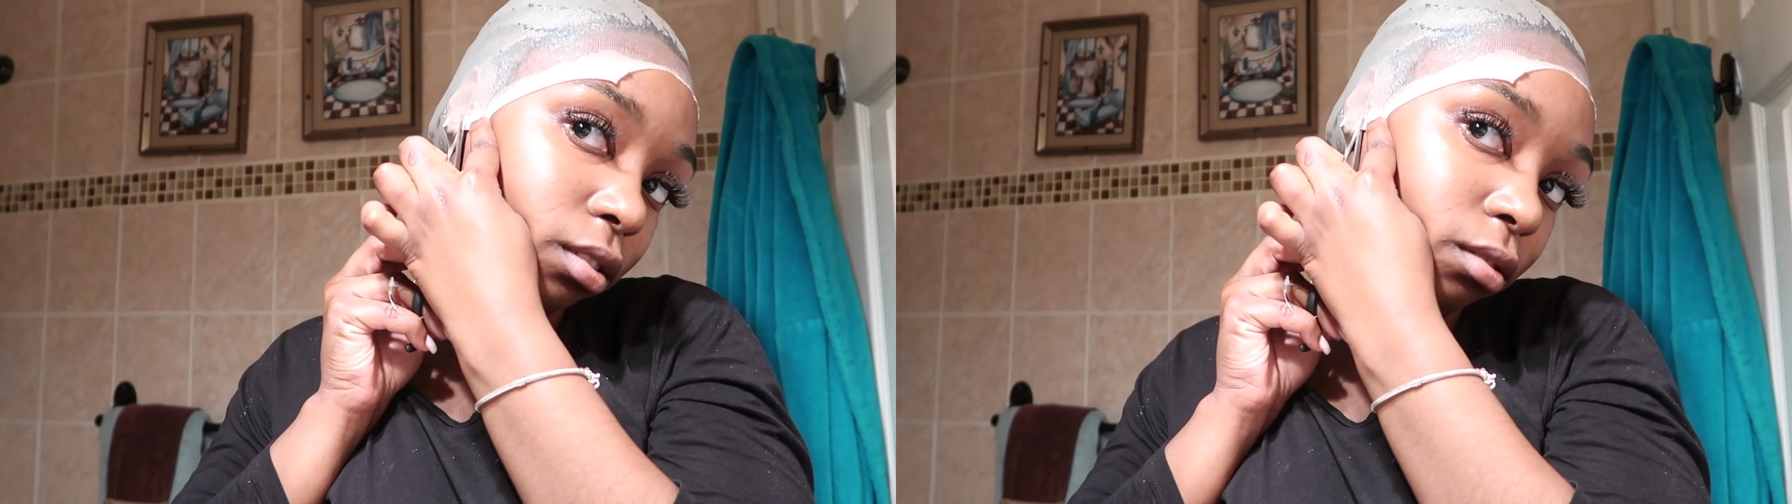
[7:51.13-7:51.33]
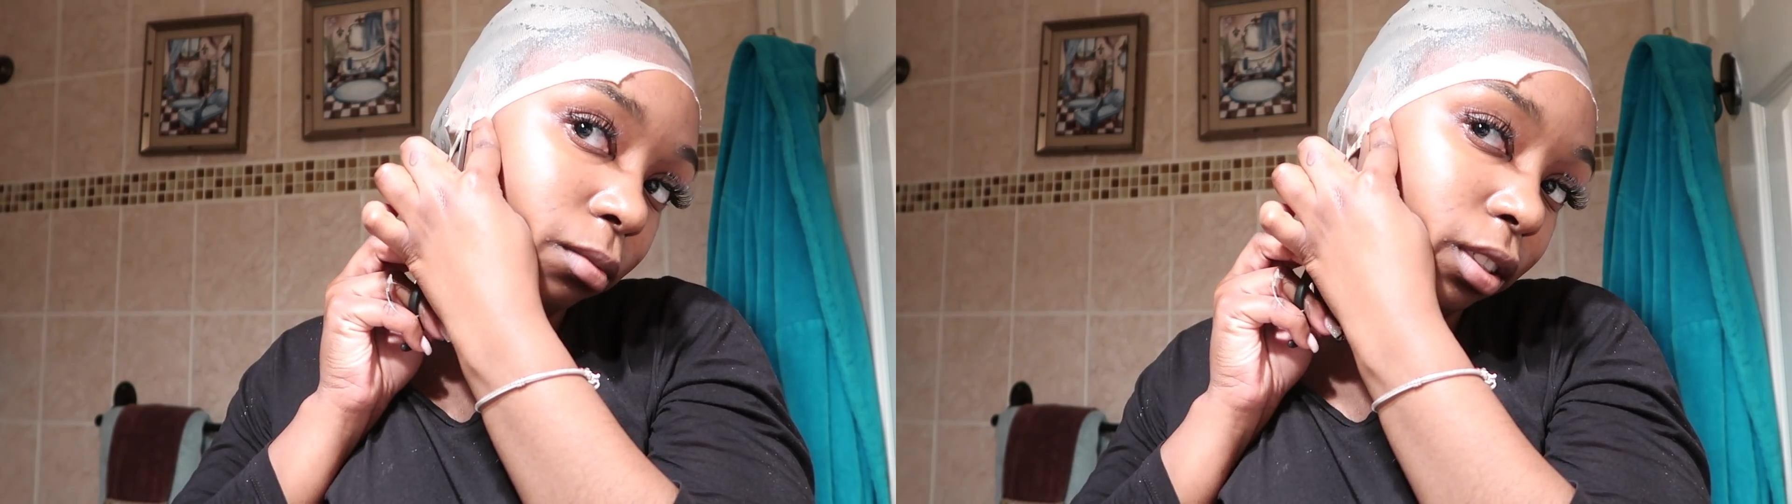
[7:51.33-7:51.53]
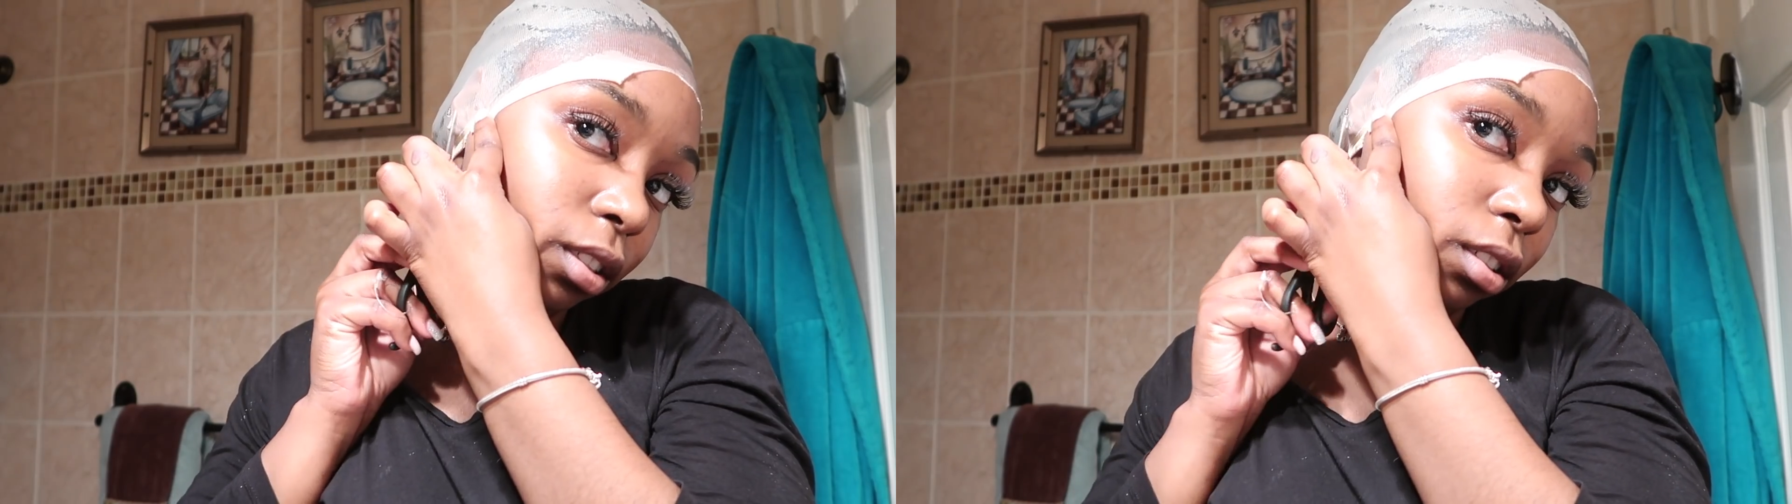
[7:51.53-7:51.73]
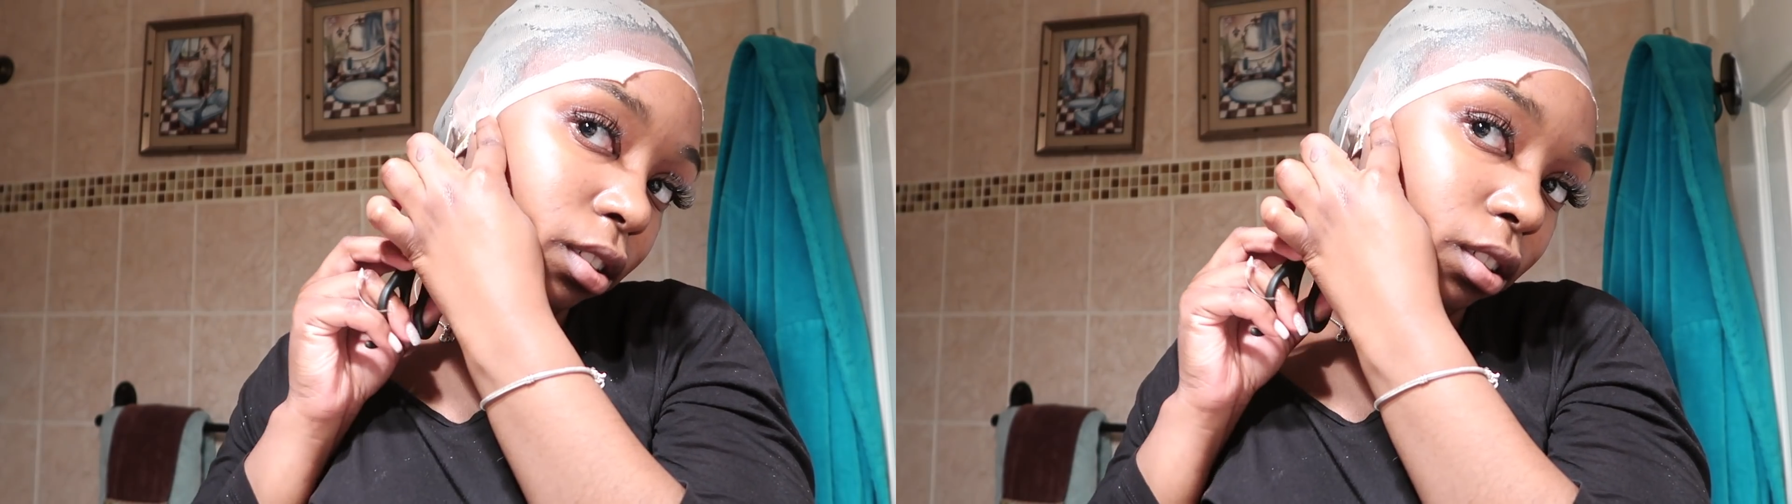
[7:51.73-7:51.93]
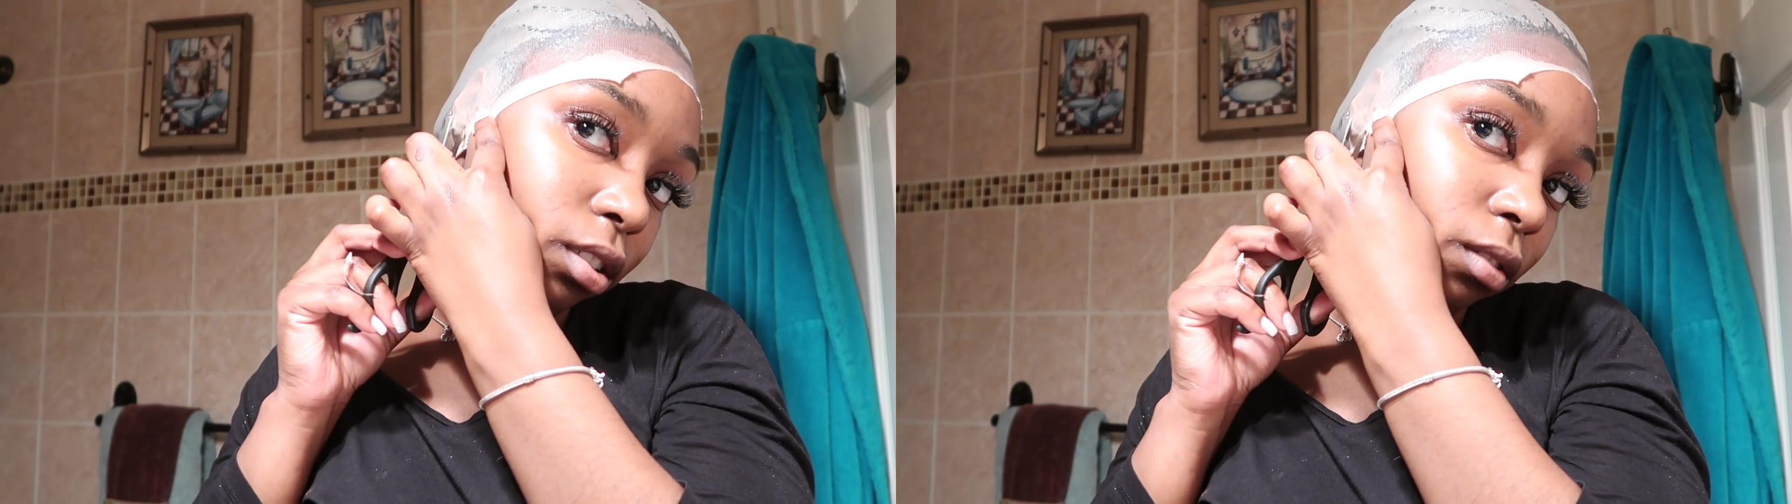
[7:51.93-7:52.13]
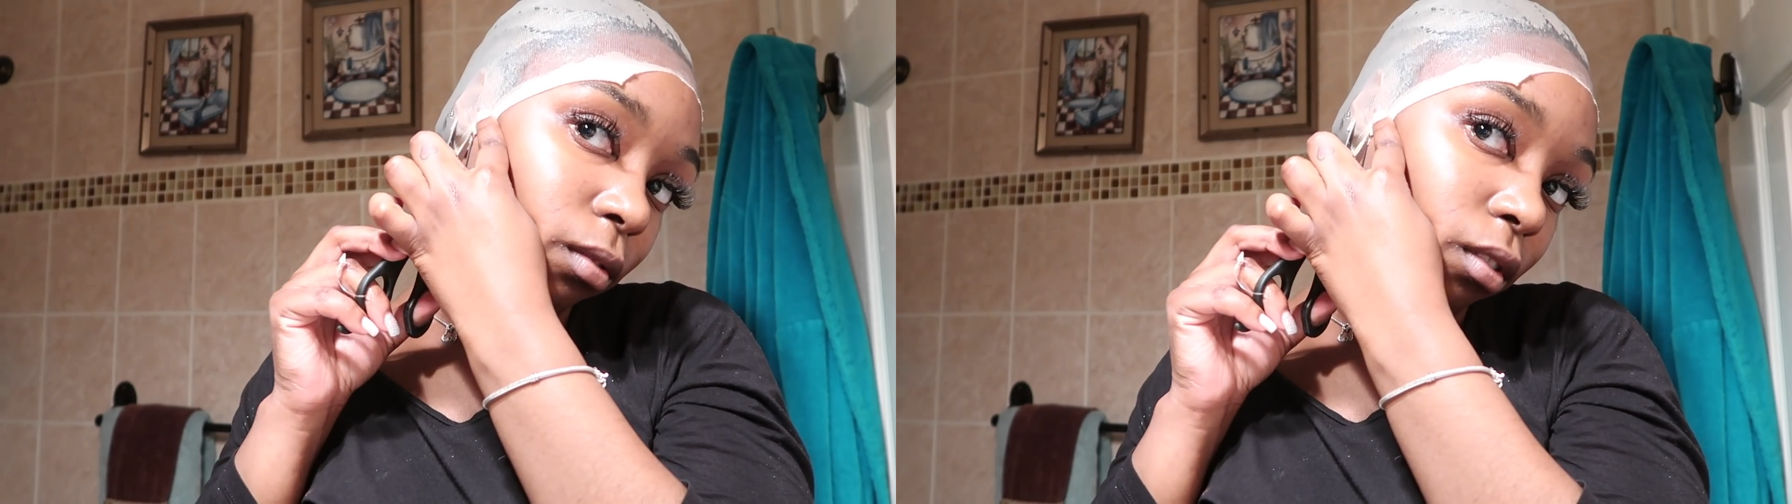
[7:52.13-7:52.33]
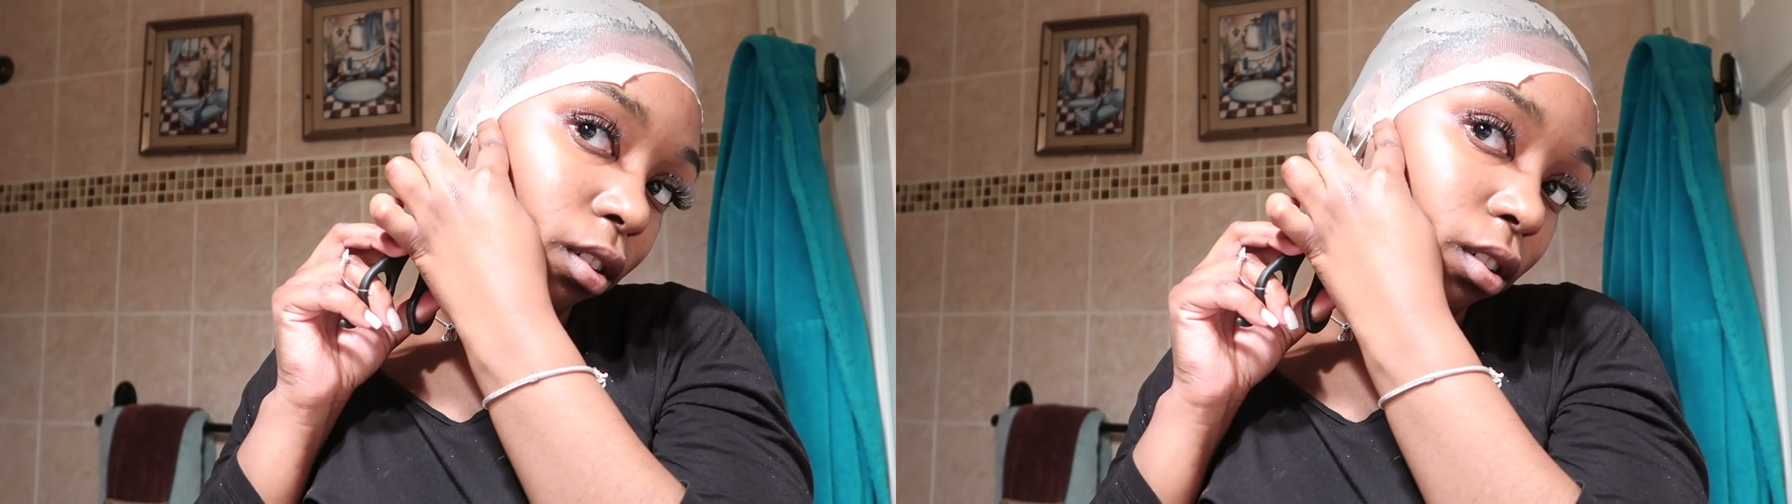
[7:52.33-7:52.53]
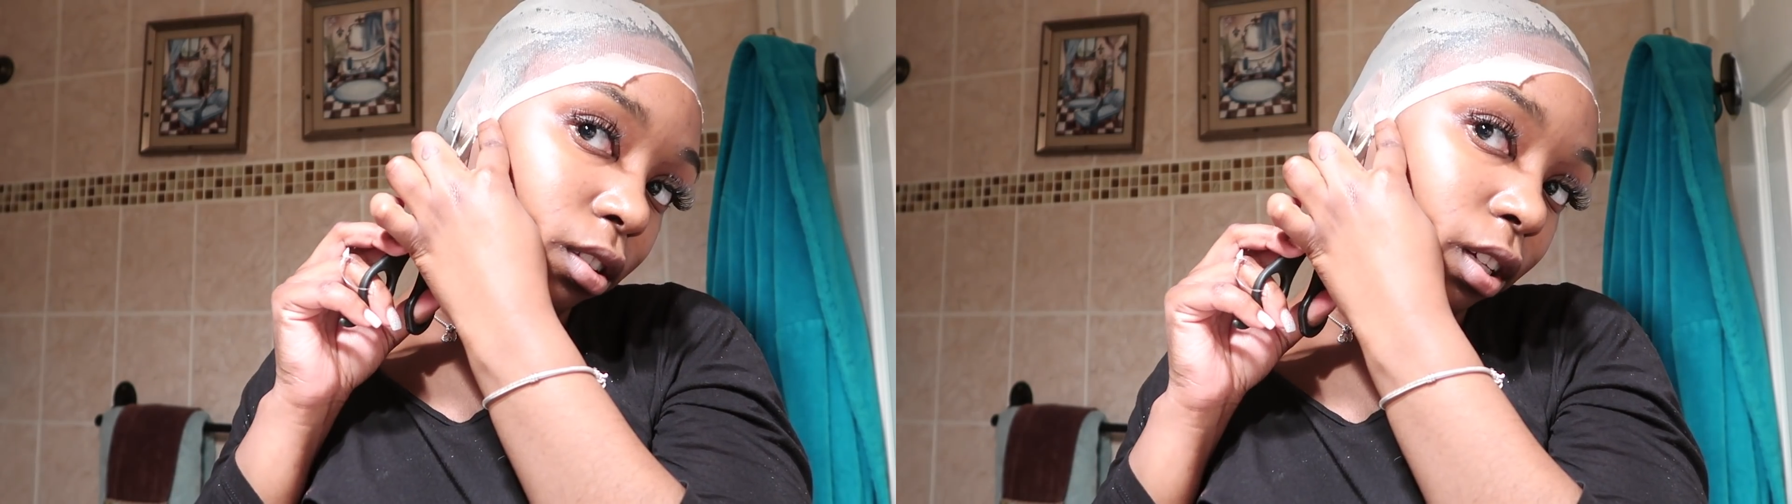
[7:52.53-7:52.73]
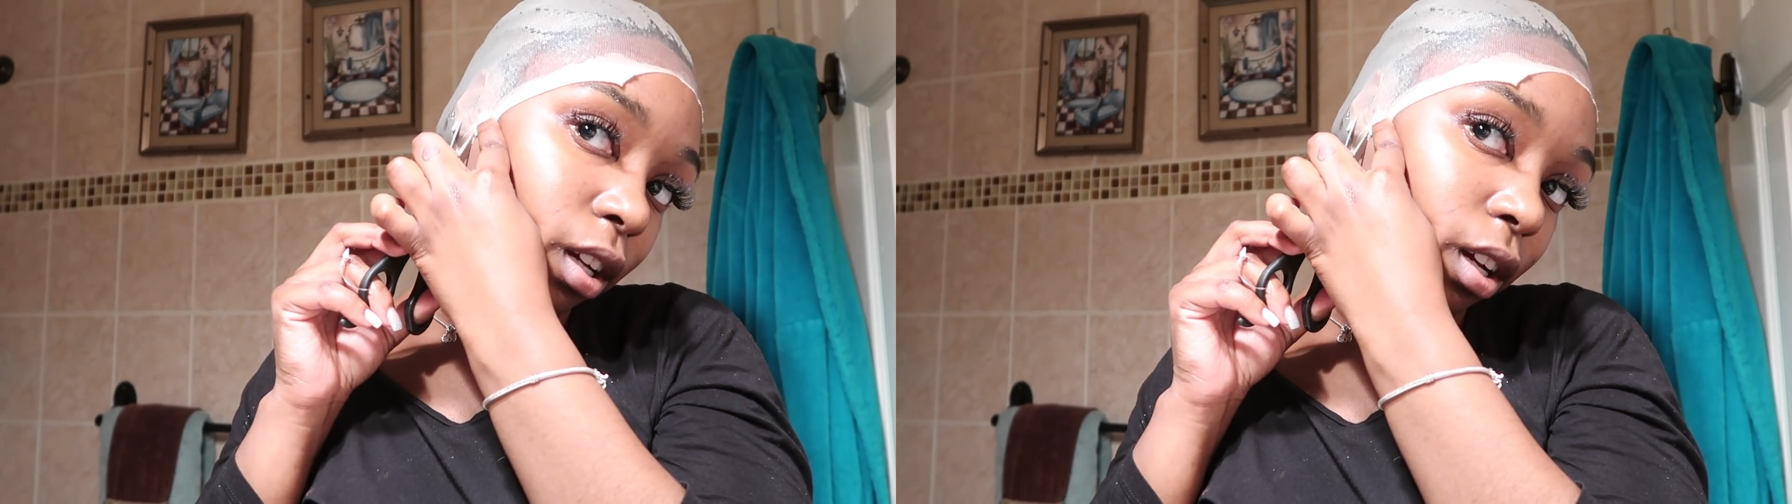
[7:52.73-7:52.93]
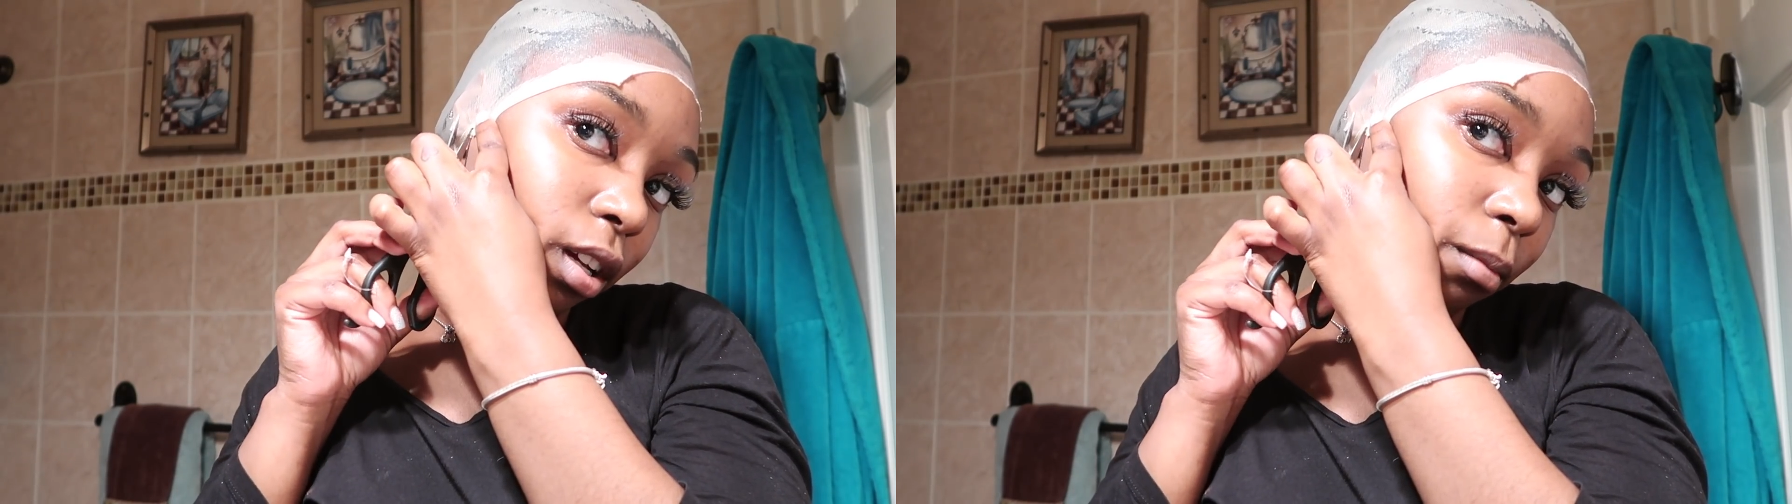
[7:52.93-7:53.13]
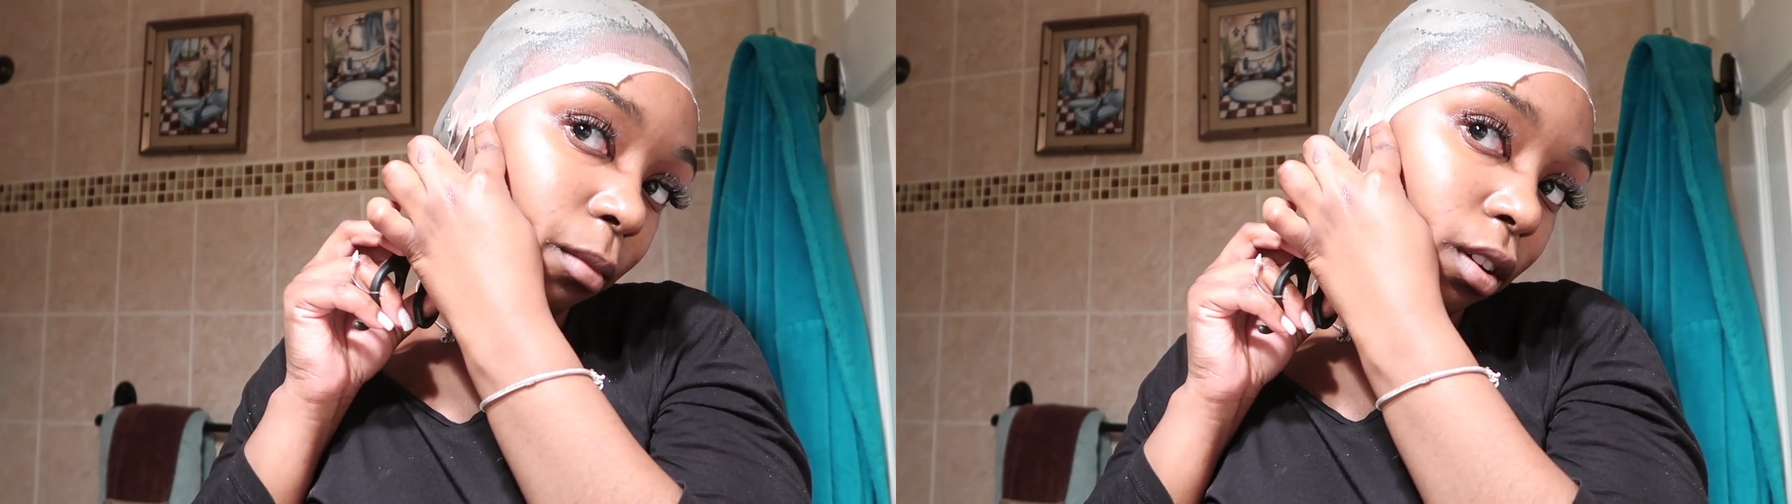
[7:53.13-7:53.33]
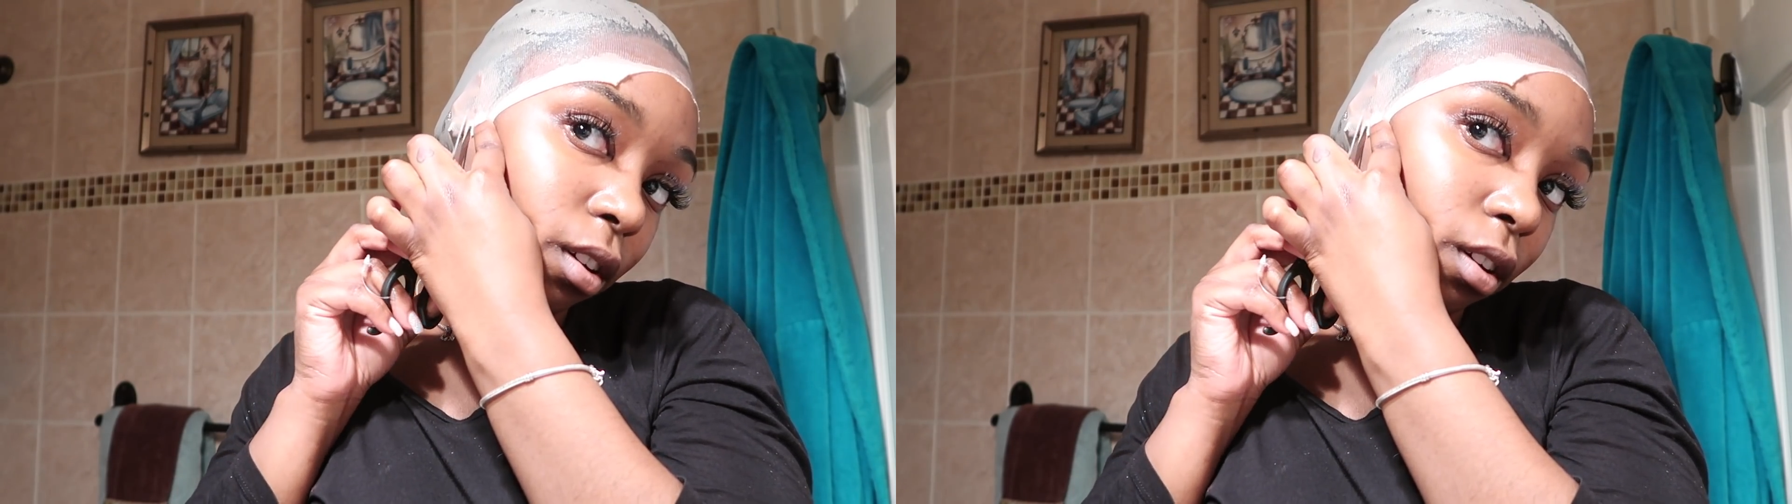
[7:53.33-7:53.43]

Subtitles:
Oh my god, it's the wrong time